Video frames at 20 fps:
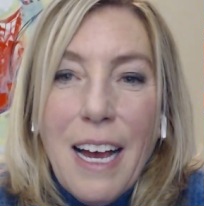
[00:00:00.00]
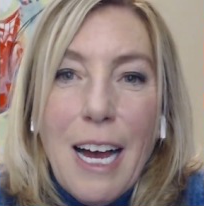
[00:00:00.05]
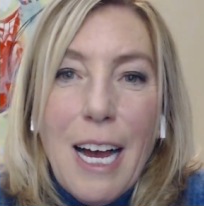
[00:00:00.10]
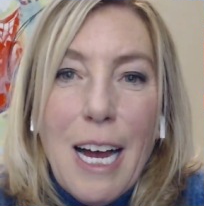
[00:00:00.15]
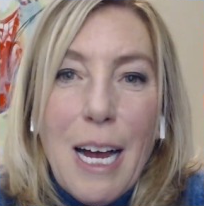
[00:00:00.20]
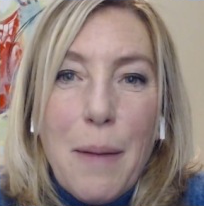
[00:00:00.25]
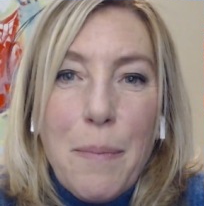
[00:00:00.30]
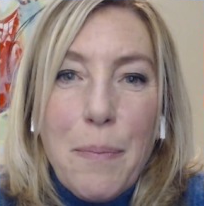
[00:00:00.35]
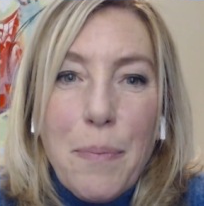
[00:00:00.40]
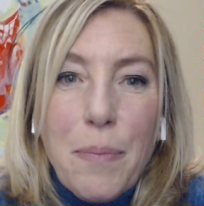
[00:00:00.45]

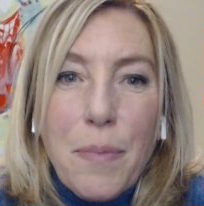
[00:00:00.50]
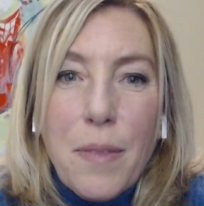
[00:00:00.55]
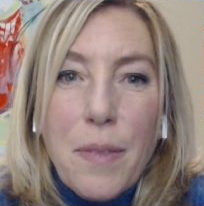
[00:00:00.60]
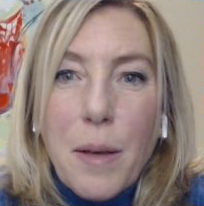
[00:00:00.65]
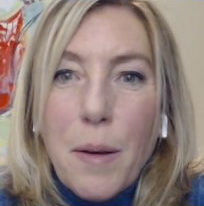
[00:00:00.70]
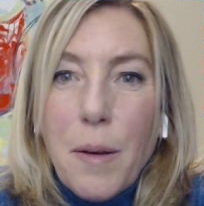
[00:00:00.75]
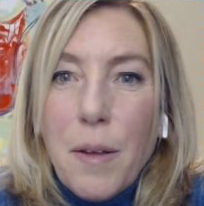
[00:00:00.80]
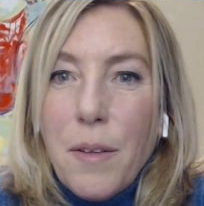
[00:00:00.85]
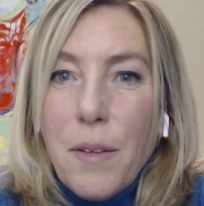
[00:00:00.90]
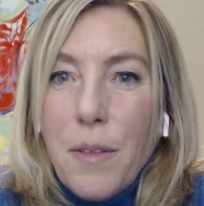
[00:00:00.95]

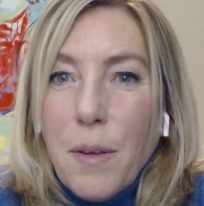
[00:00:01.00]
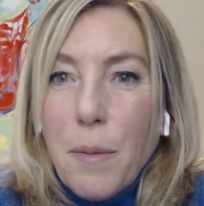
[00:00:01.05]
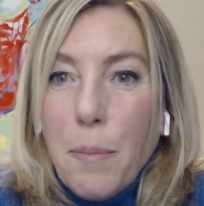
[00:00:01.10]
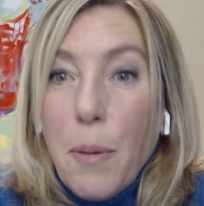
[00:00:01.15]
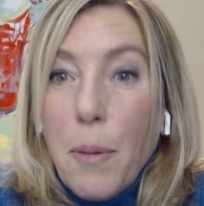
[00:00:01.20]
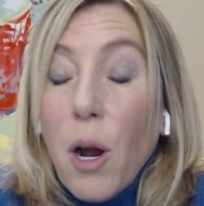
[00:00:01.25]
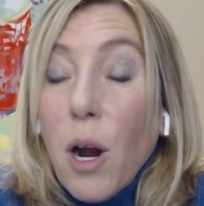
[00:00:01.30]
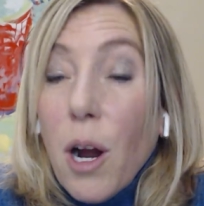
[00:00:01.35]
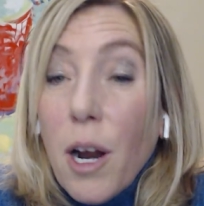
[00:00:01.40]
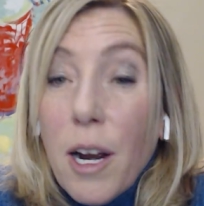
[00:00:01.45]

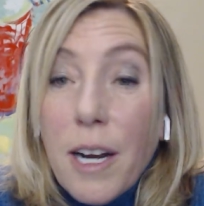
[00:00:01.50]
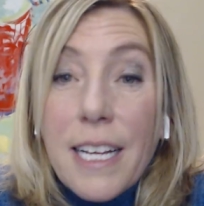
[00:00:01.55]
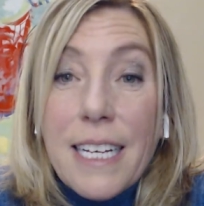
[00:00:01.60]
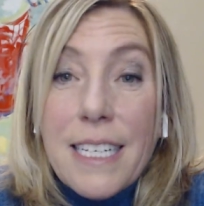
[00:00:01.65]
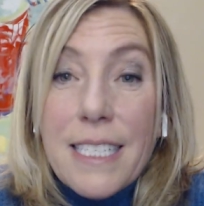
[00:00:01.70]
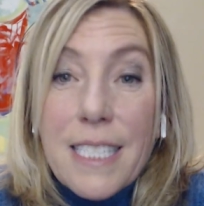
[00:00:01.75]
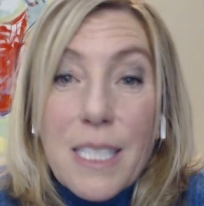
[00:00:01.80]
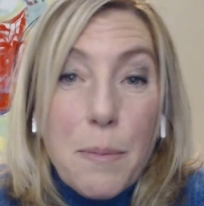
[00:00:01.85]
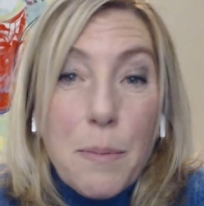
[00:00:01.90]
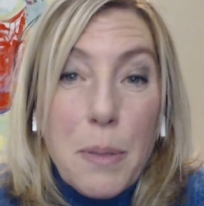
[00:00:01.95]

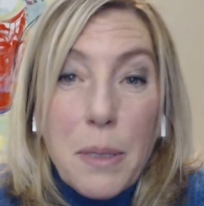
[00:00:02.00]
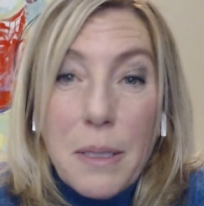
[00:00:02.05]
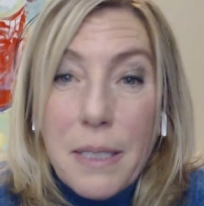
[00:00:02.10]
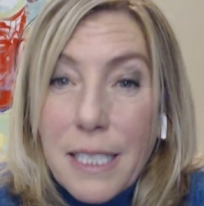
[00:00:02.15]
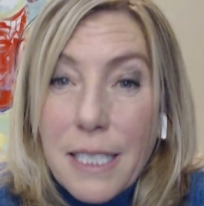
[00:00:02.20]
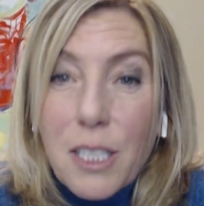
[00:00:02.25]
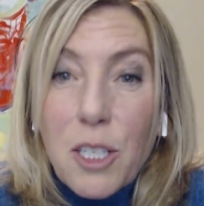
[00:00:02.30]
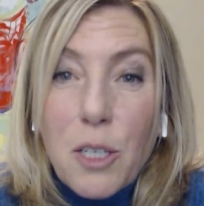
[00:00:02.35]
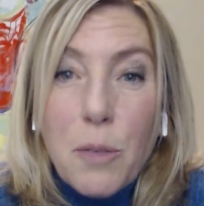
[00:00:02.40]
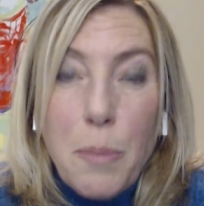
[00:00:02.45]
the
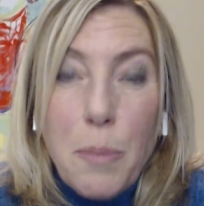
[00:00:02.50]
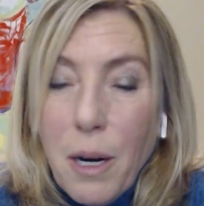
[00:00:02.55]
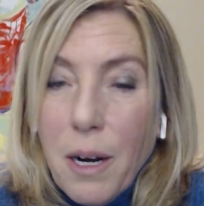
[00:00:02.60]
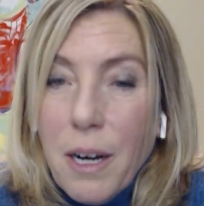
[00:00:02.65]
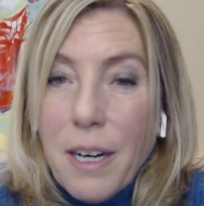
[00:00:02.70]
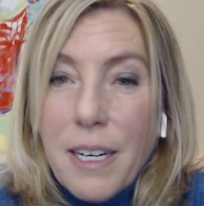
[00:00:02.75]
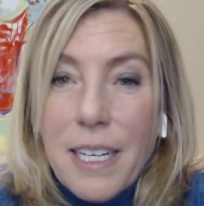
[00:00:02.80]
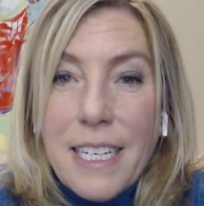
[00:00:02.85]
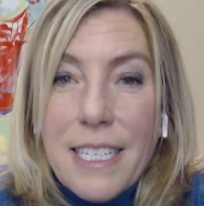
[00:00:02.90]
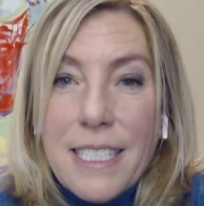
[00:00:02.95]
political
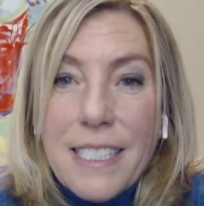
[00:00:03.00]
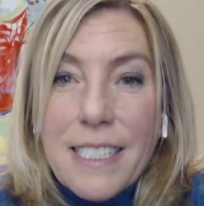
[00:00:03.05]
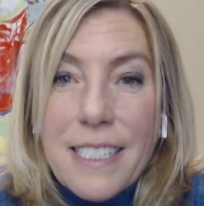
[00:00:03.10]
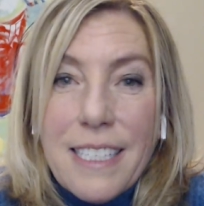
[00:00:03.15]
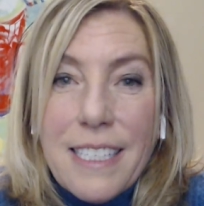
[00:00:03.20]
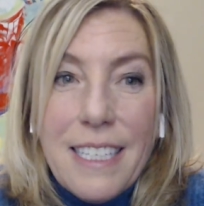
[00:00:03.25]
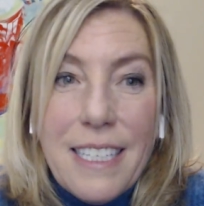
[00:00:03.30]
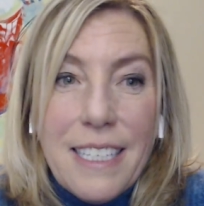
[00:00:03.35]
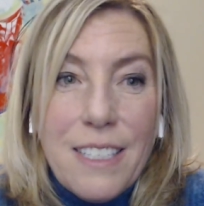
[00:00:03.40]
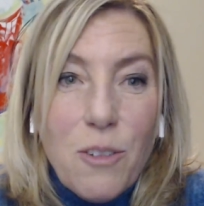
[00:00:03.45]

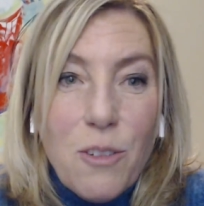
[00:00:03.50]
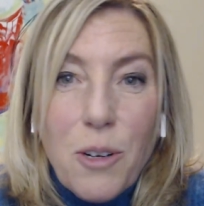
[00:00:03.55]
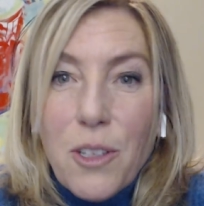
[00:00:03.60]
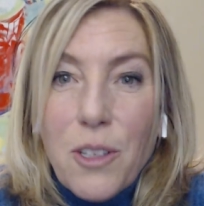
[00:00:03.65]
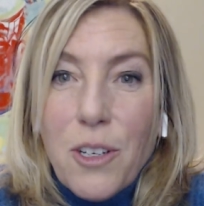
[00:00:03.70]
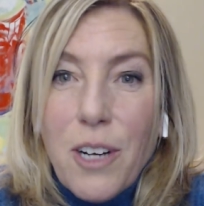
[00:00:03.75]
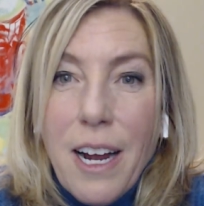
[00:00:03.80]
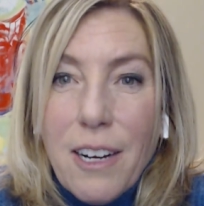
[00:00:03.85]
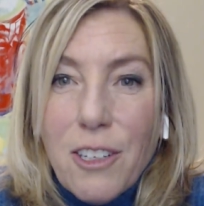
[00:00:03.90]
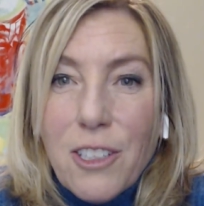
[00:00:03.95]
parties in
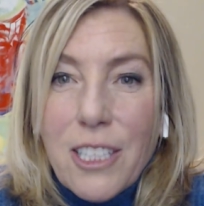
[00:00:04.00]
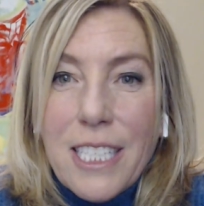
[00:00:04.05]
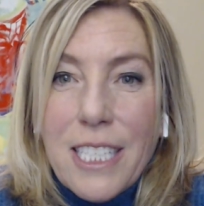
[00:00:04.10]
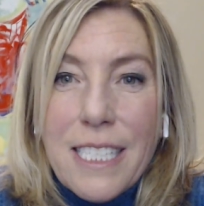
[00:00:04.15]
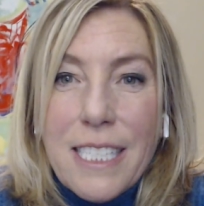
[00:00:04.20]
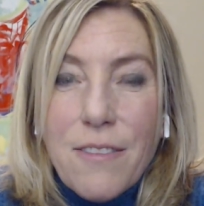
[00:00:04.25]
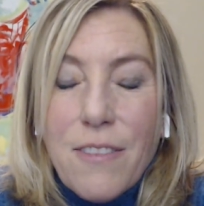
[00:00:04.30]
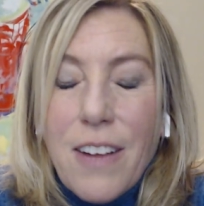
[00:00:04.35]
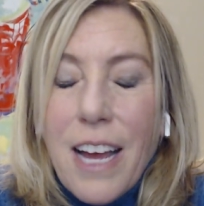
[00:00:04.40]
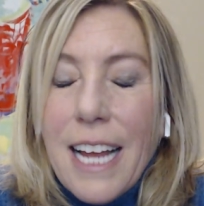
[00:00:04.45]
Northern
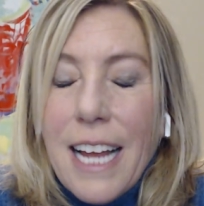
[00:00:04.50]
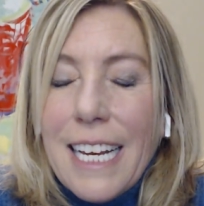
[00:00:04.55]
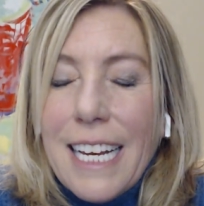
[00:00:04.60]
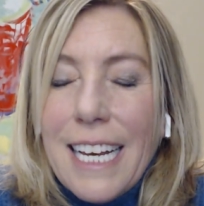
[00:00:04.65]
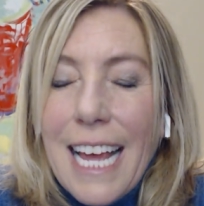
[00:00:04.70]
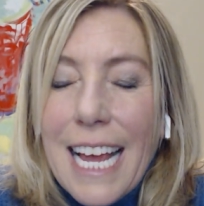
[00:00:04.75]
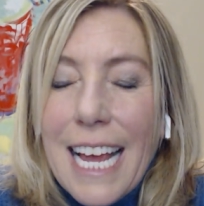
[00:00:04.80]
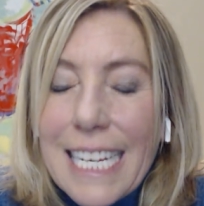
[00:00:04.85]
Ireland divided